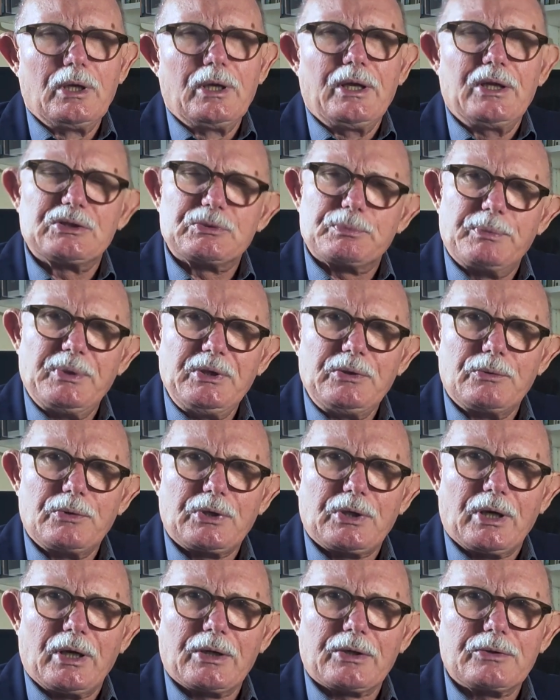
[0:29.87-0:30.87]
it's been
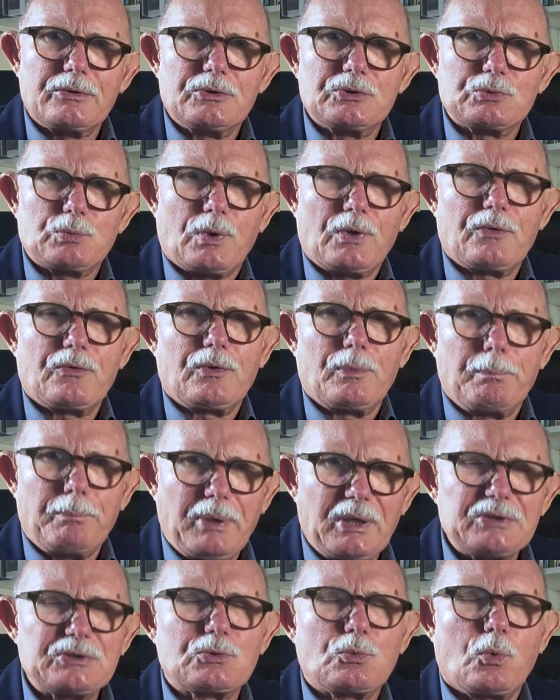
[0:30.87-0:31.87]
regarded as one of the
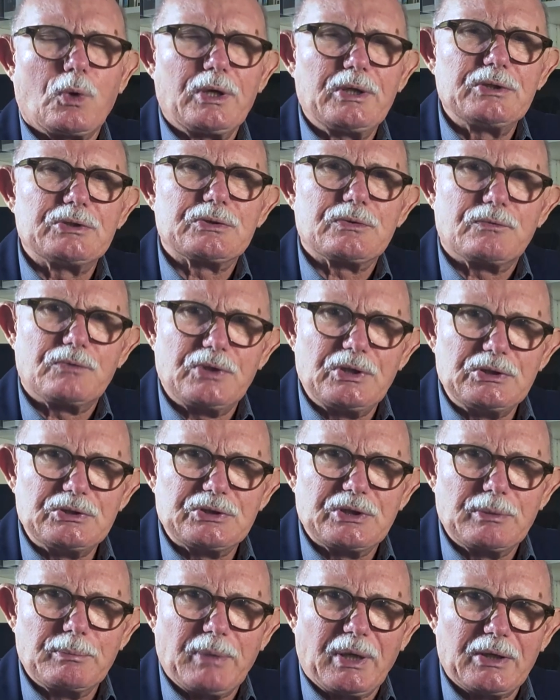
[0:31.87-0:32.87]
best ways of
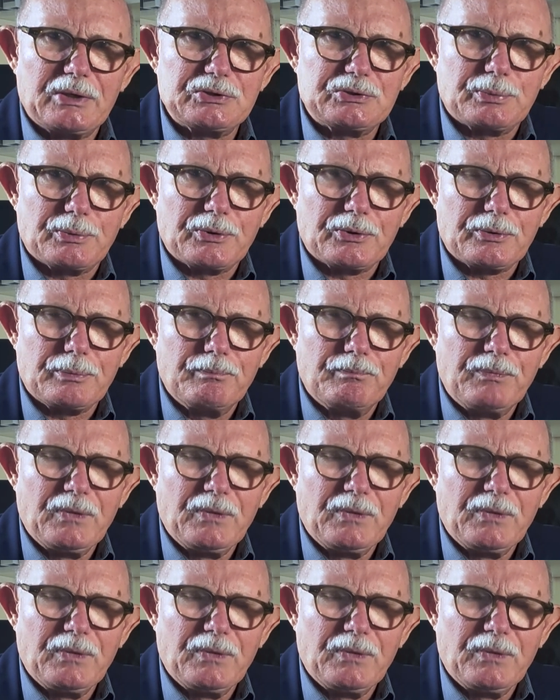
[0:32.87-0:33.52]
teaching management.